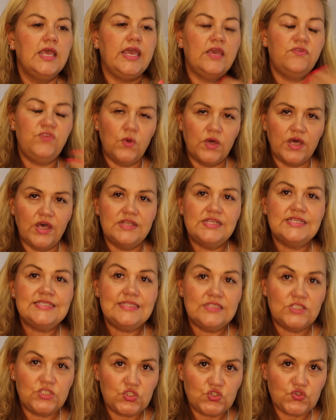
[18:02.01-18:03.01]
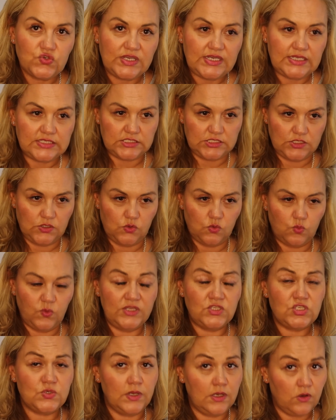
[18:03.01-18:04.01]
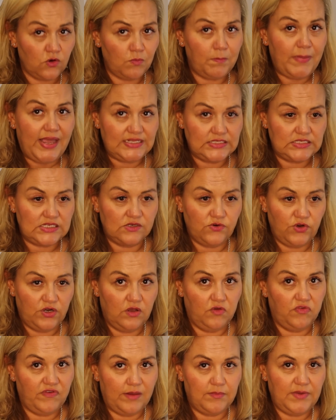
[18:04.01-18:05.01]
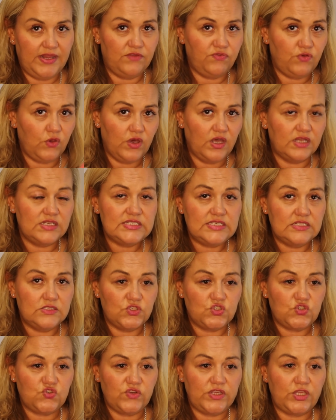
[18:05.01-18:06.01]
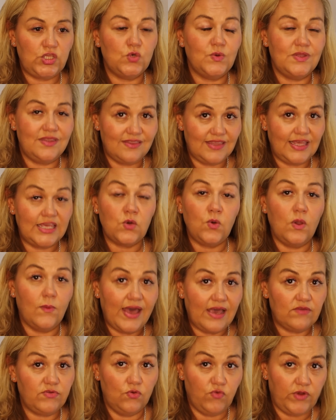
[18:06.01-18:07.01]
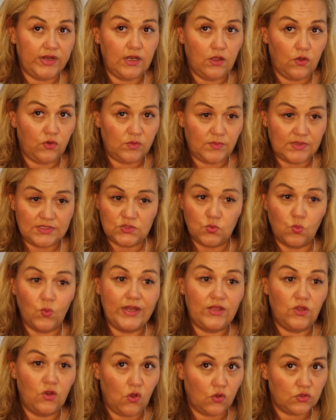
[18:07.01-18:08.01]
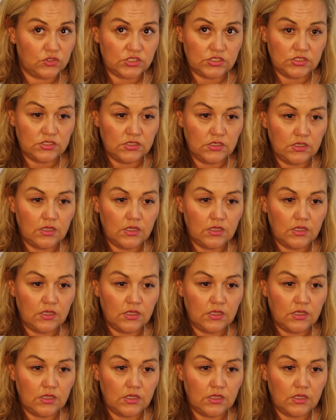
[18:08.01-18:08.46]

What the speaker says: if you heard us in the street, we do a lot of banter in our family. If you heard us in the street, you would think we were having real arguments. We're not.